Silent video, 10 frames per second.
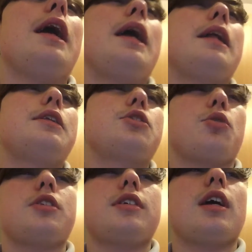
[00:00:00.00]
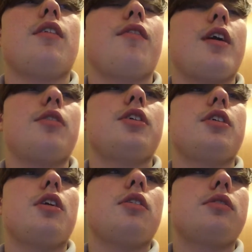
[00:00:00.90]
it sorts itself out, you
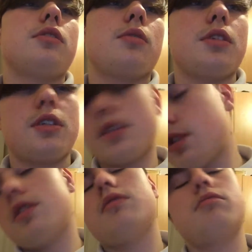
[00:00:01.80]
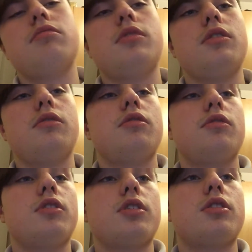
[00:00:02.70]
know, once it
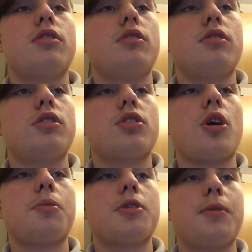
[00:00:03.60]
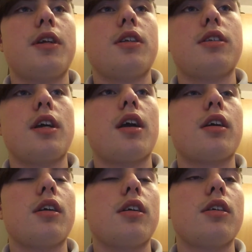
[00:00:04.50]
just stops being a
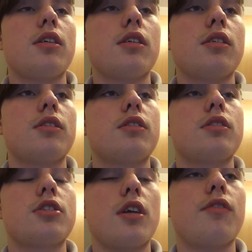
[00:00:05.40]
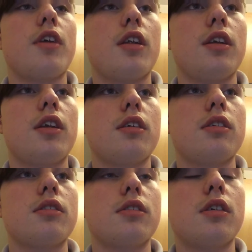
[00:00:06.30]
dick, child friendly,
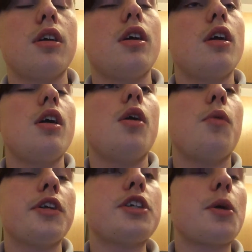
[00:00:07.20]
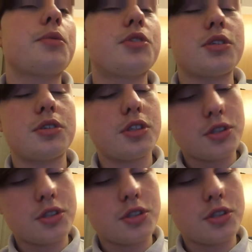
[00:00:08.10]
once it